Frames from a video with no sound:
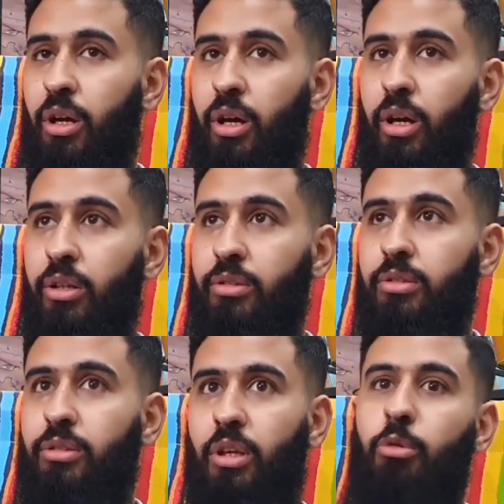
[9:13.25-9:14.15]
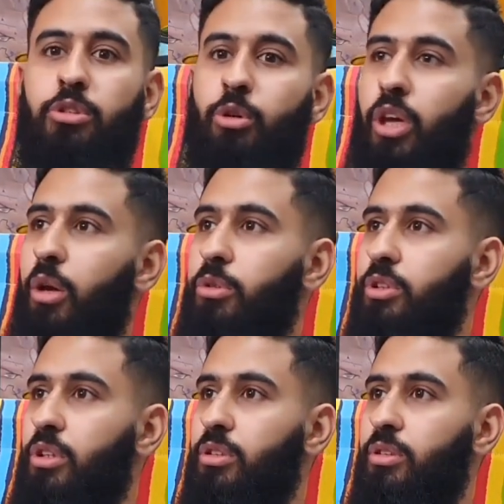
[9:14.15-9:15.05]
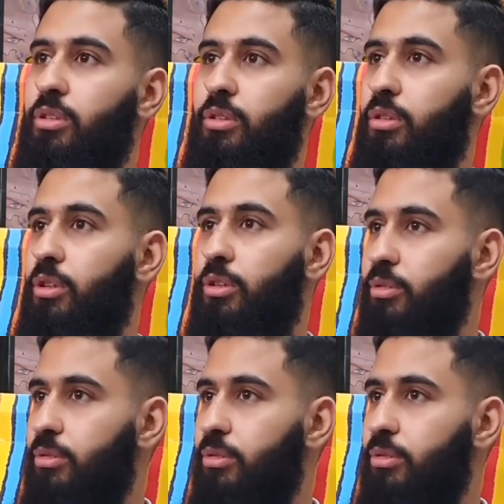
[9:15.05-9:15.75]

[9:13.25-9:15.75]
And he was okay with this, you know.